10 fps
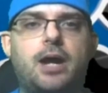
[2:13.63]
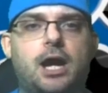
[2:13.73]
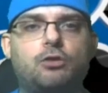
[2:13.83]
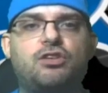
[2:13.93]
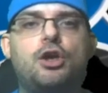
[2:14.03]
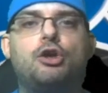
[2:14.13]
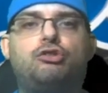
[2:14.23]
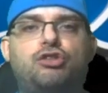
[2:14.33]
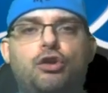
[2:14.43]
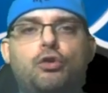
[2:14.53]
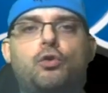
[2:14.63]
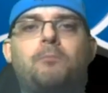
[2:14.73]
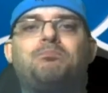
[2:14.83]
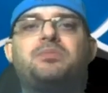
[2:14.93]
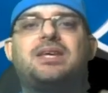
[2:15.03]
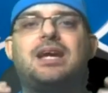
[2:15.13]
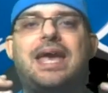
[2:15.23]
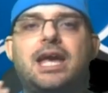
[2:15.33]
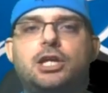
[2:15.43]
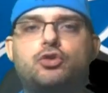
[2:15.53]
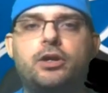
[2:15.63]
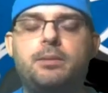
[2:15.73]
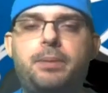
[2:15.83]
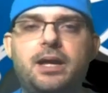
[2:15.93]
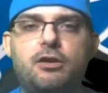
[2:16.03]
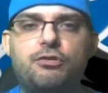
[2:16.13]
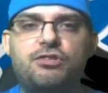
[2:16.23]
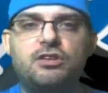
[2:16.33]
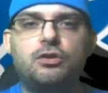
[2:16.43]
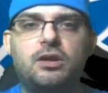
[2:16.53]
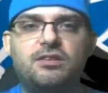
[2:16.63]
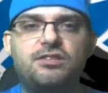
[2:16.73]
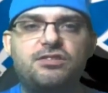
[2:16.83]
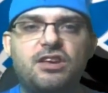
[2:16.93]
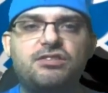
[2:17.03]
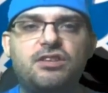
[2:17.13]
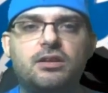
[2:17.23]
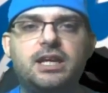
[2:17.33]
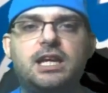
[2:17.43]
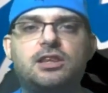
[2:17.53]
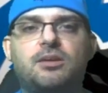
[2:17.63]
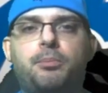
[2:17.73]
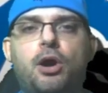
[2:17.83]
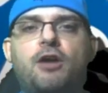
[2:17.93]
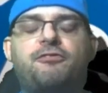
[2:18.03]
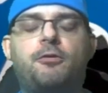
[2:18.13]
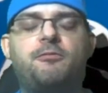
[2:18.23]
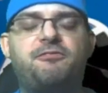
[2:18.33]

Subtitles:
out to Adrian Peterson to consistently get the ball from